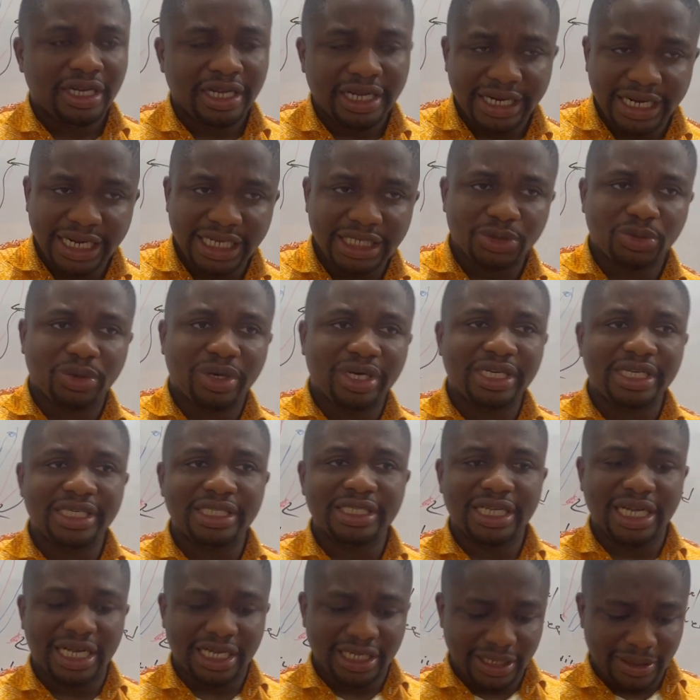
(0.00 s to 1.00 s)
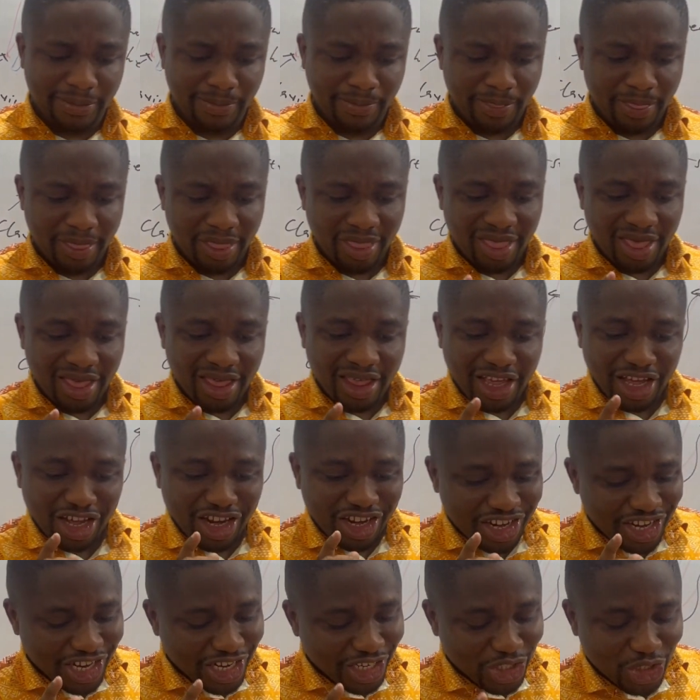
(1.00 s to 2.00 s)
The next one is that
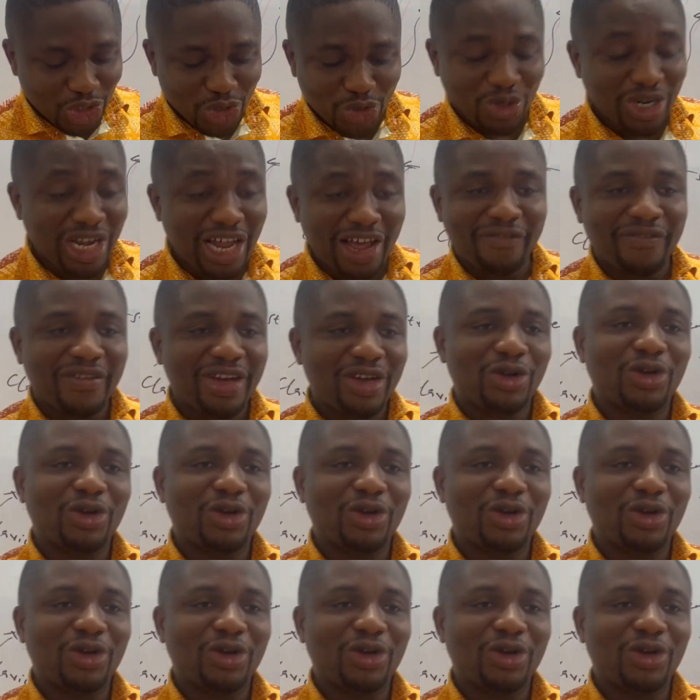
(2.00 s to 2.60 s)
The jugular